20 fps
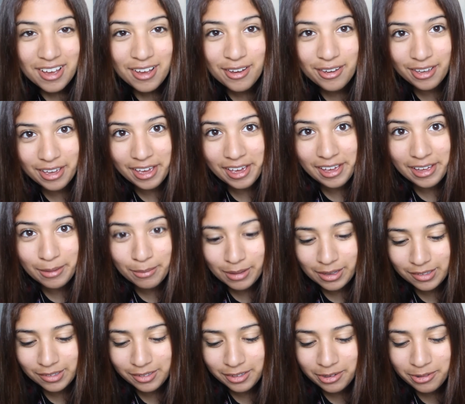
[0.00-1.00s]
Okay, I'm
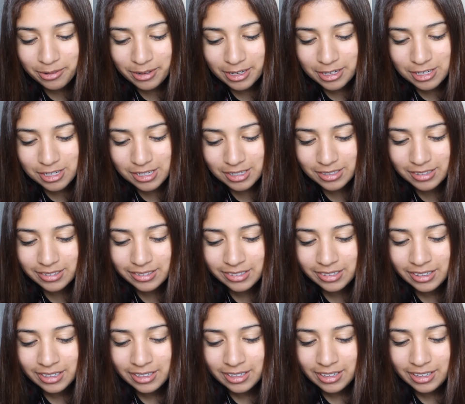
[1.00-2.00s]
answering
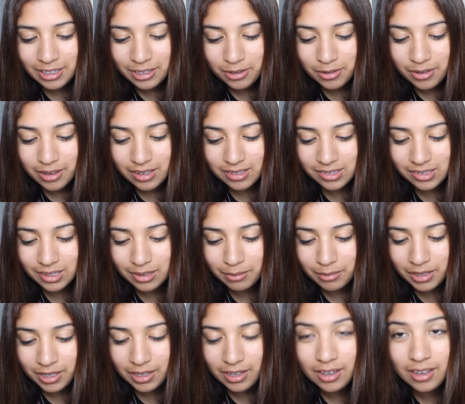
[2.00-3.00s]
questions that you guys
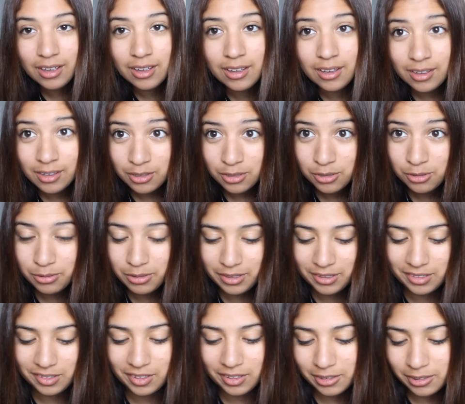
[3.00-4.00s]
sent me 2
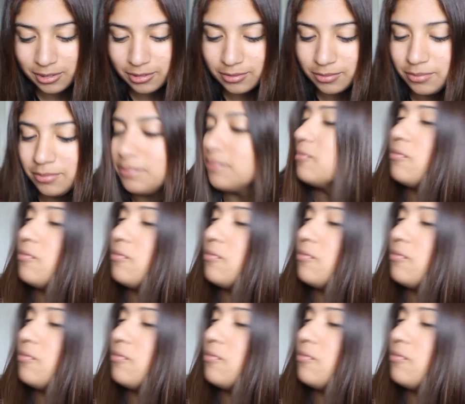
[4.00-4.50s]
weeks ago.